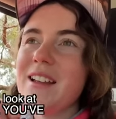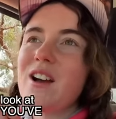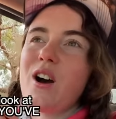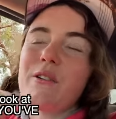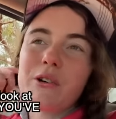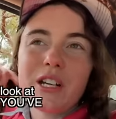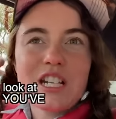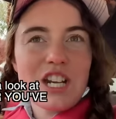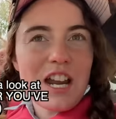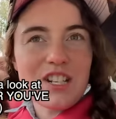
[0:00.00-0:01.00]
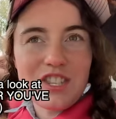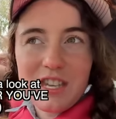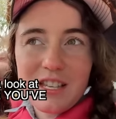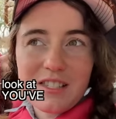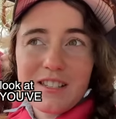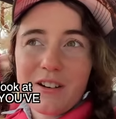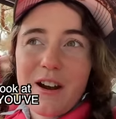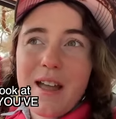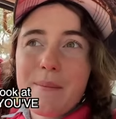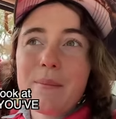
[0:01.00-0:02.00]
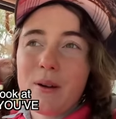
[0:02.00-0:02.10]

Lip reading: I've already changed the Instagram.